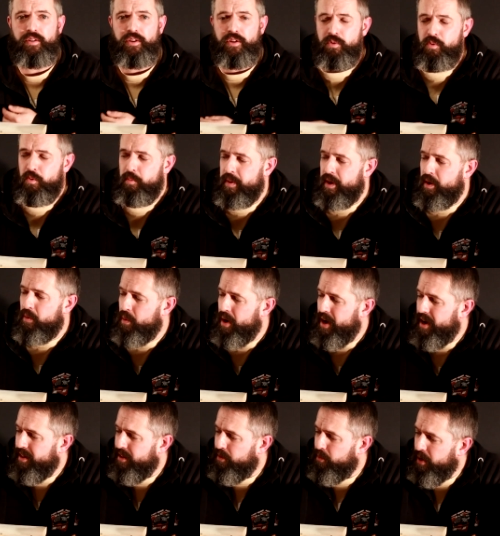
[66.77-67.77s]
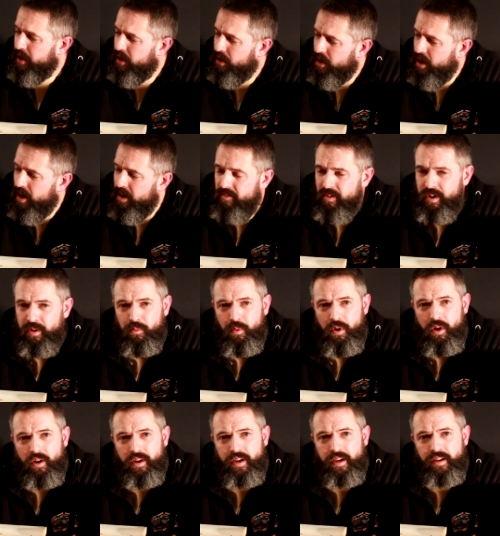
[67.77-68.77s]
you will be aware that we are currently
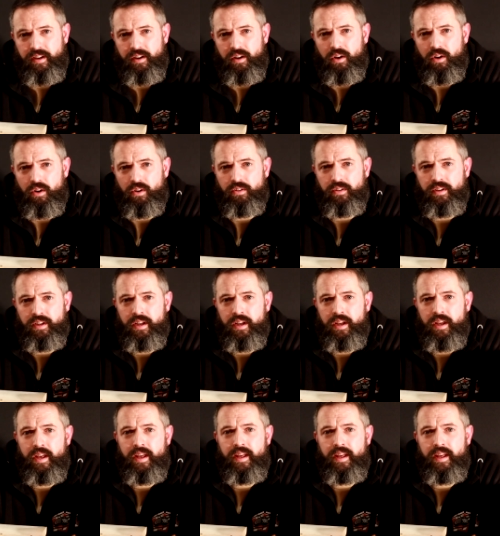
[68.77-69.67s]
working on